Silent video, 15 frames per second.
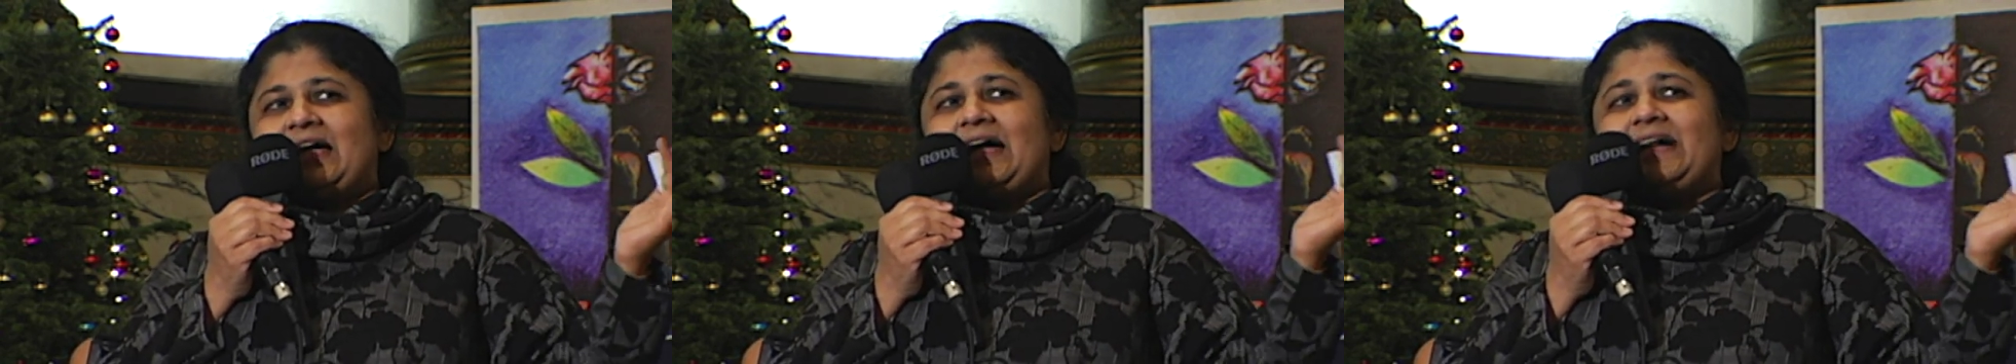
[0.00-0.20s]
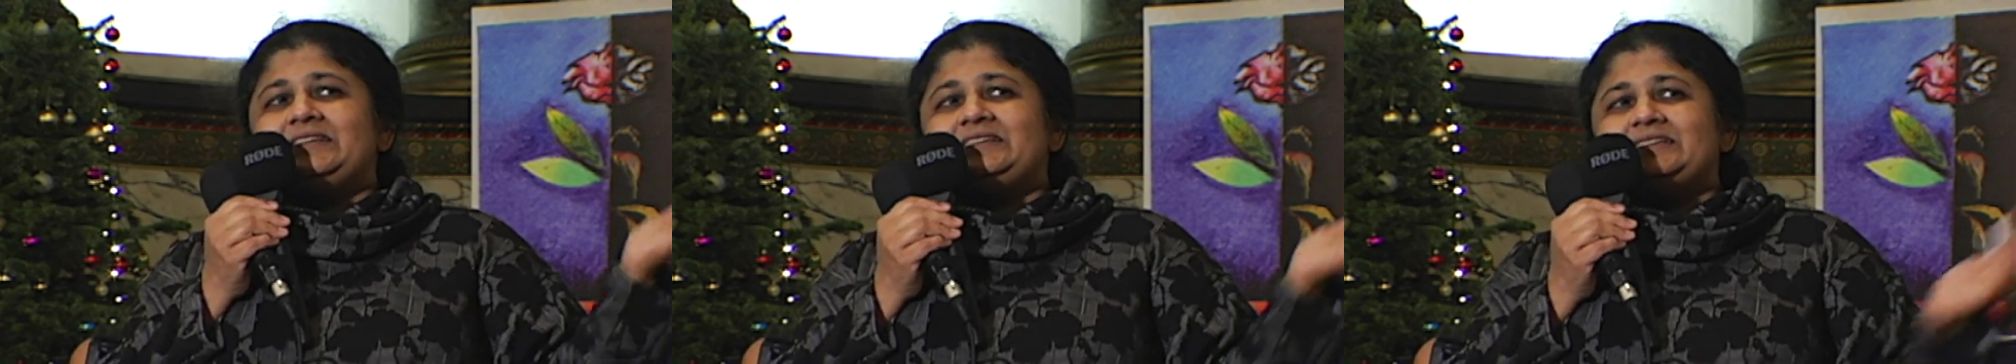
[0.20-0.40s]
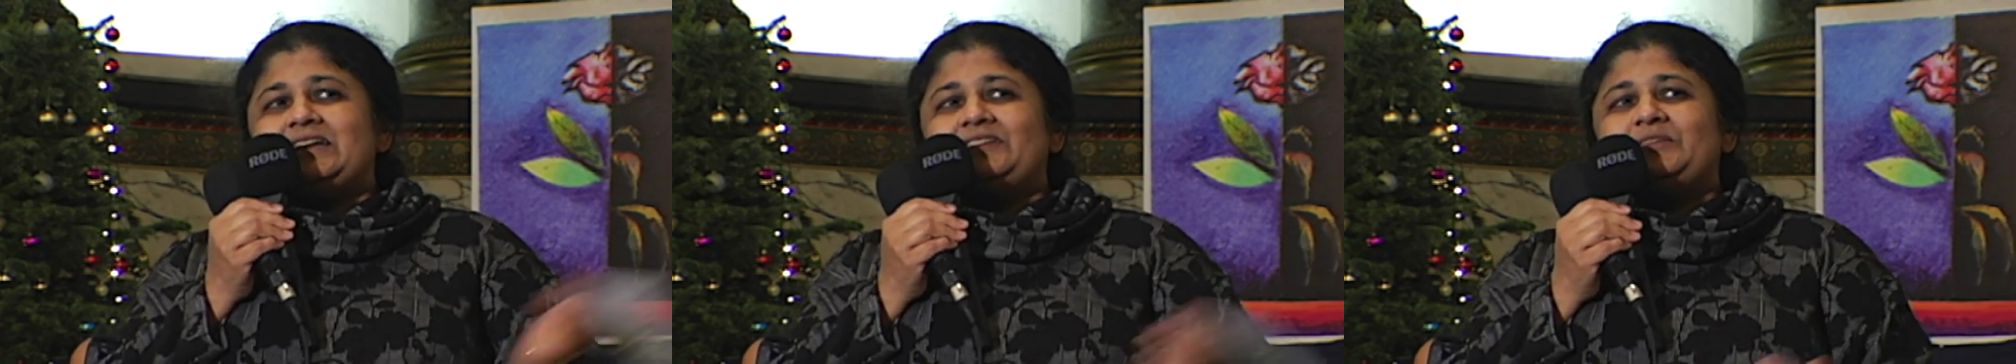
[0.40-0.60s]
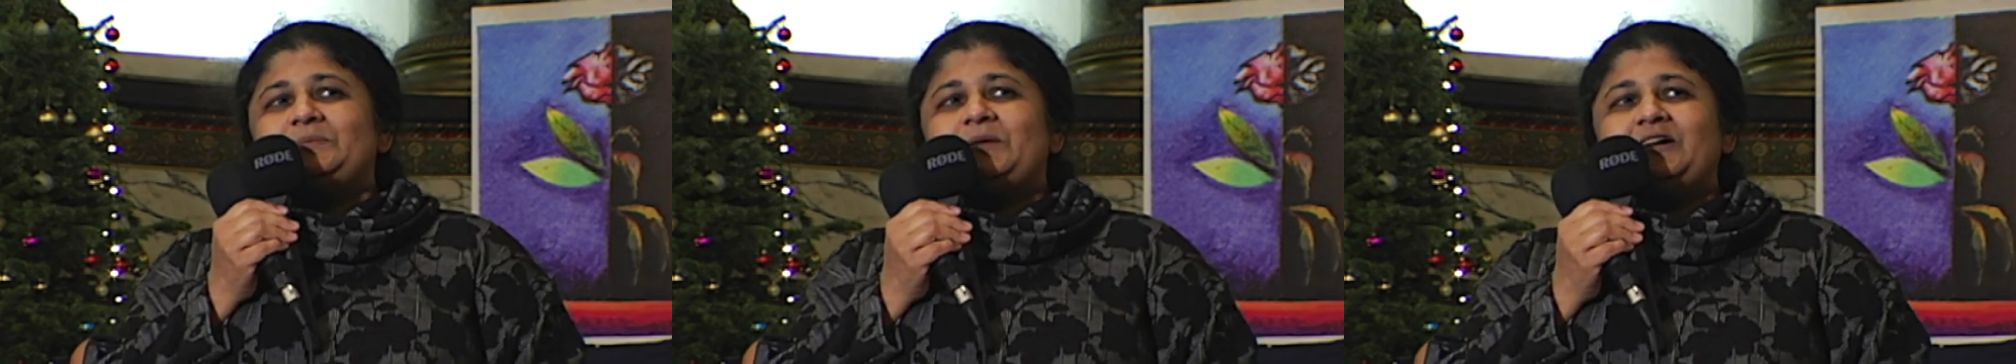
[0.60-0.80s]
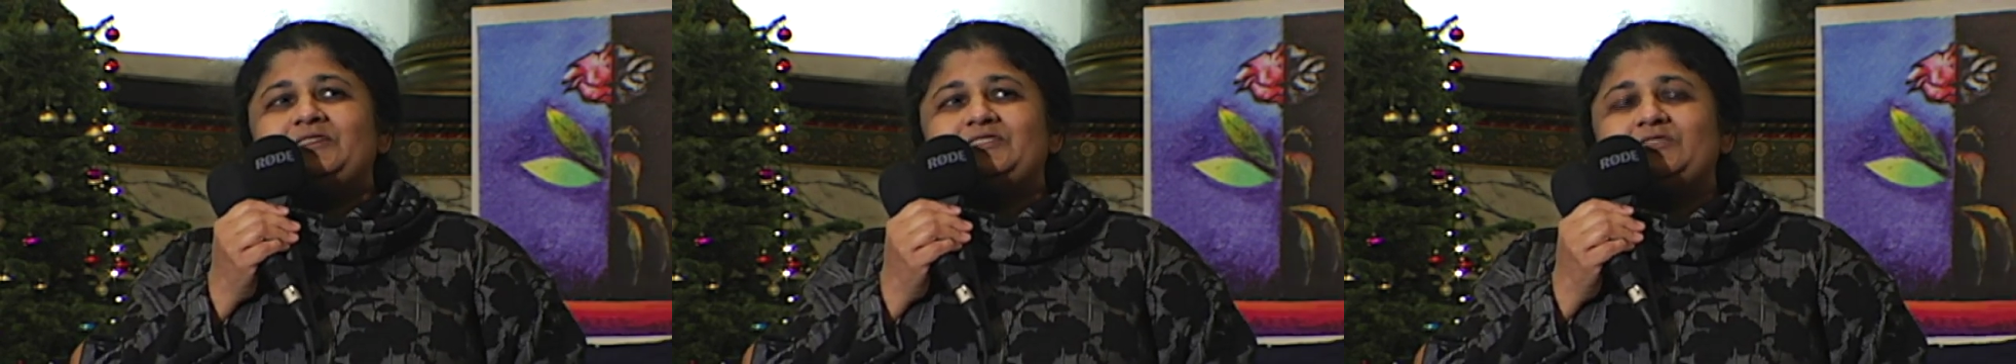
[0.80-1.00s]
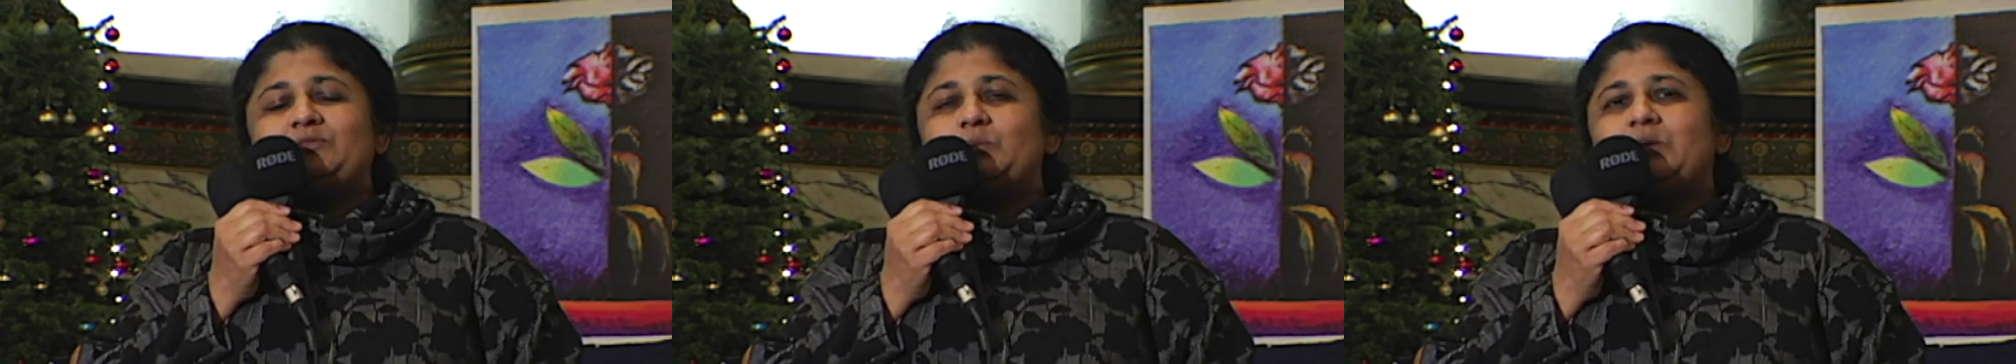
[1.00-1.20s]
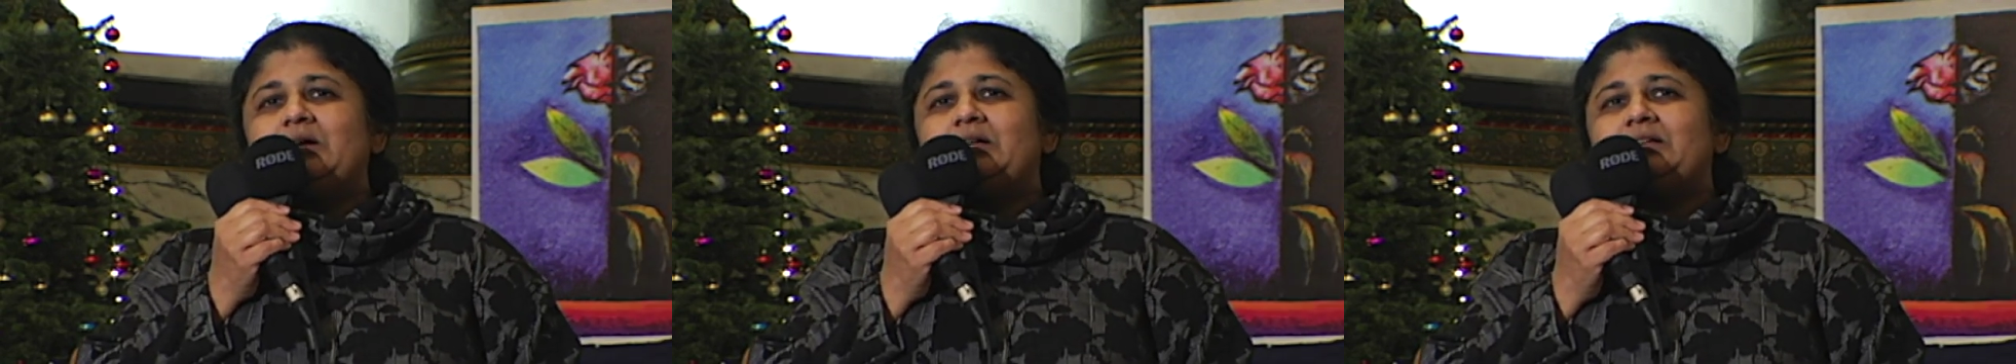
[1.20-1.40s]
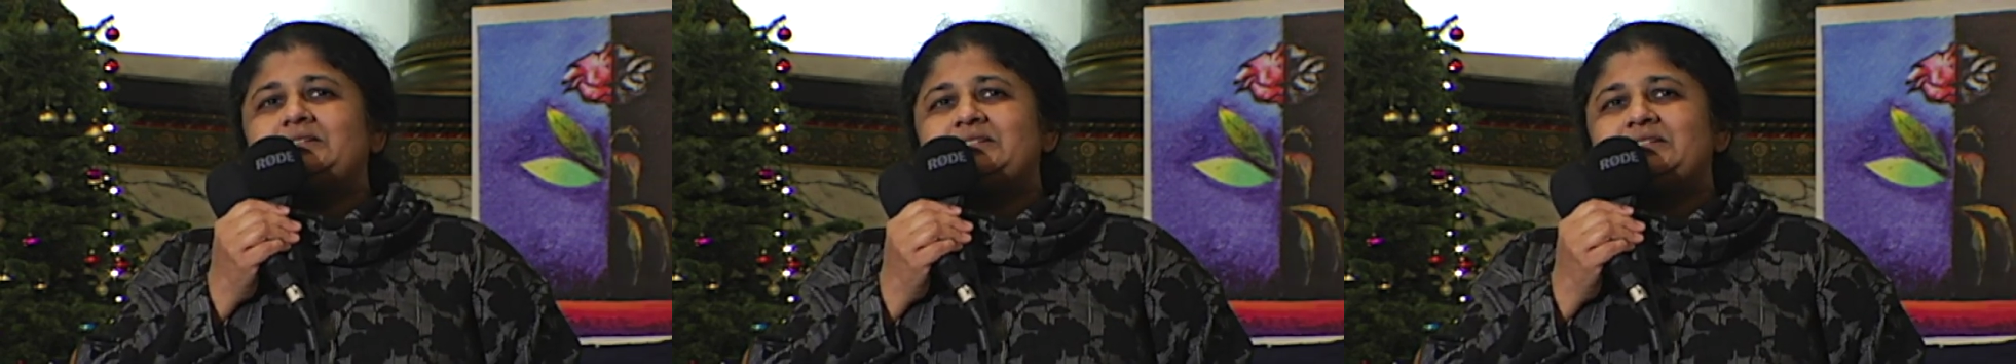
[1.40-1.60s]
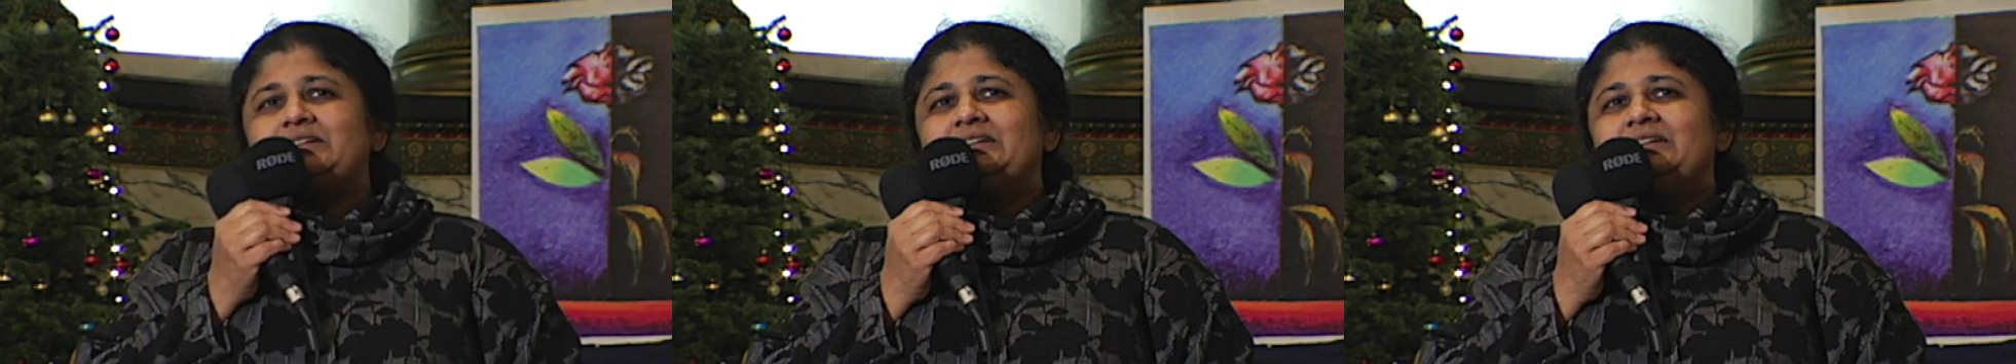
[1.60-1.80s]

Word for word: and in other parts of the world,